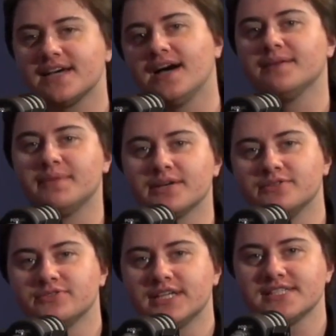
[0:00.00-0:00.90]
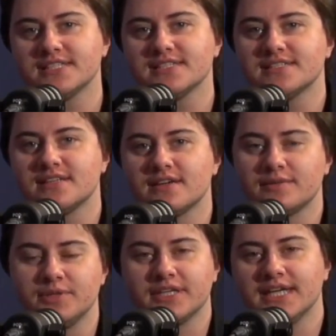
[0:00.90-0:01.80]
I'm Michael Francis,
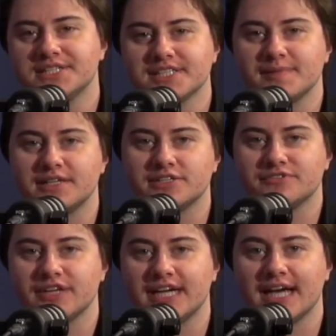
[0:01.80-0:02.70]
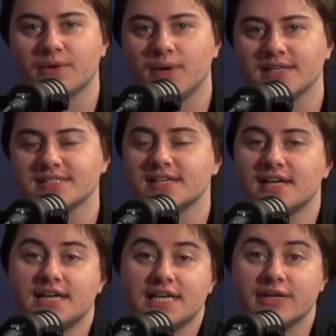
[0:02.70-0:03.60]
Communications Manager for AHEC West.
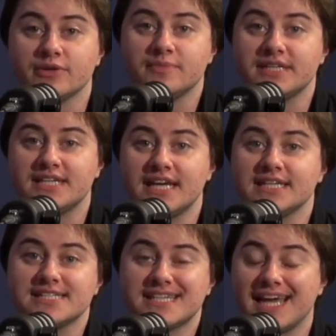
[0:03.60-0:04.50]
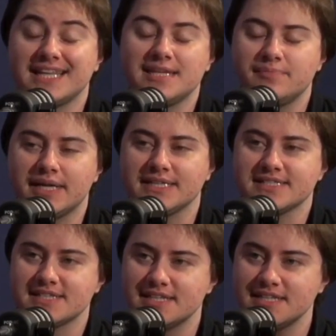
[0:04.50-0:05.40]
Here with me today is Caley
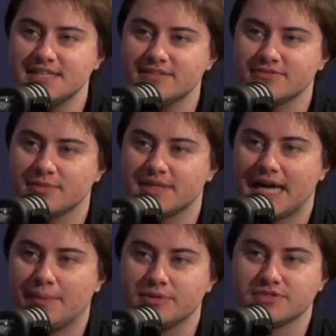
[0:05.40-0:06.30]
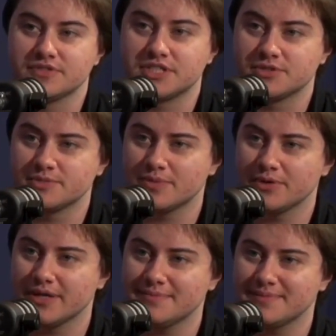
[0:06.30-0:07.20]
Bennett-Sindy from the Apples for Children program.